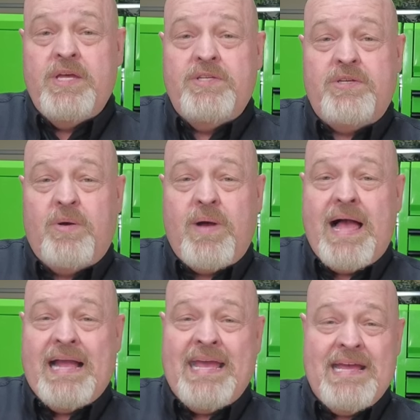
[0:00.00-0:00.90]
so
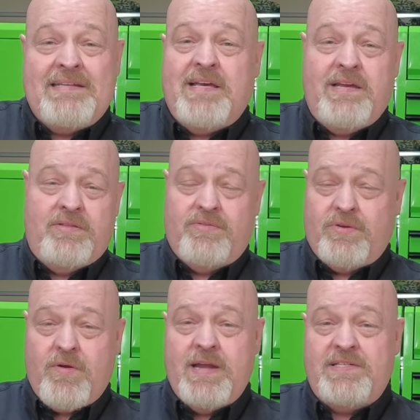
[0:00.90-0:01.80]
I can't tell you they're the
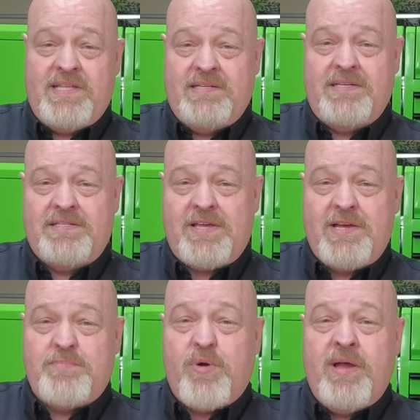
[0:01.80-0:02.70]
greatest thing since
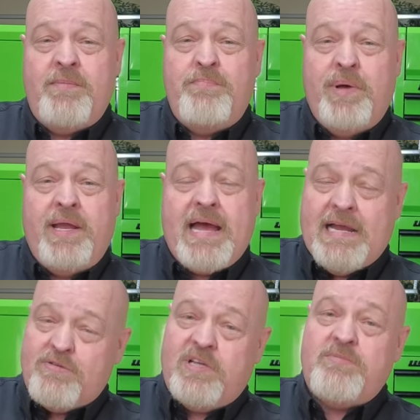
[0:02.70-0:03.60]
sliced bread, but
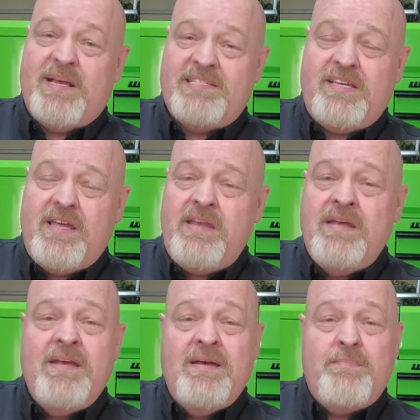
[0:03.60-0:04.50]
I trust my son.
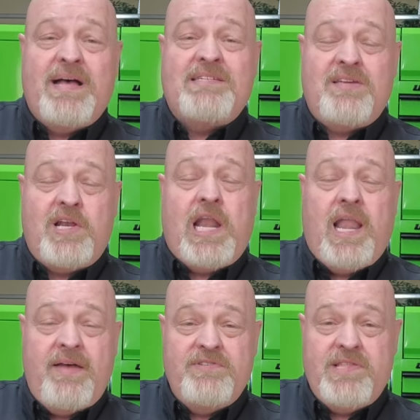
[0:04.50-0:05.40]
My son
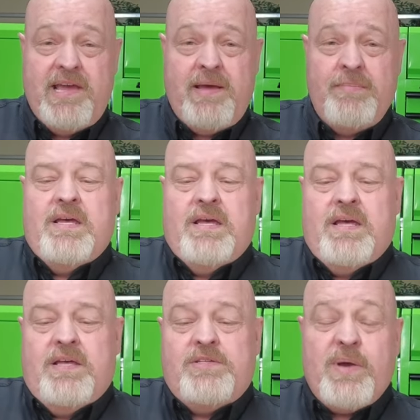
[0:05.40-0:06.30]
loves them.
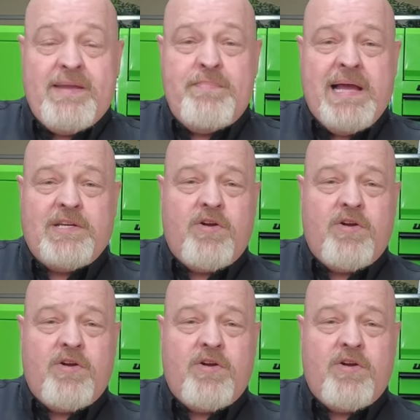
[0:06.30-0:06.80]
So getting back to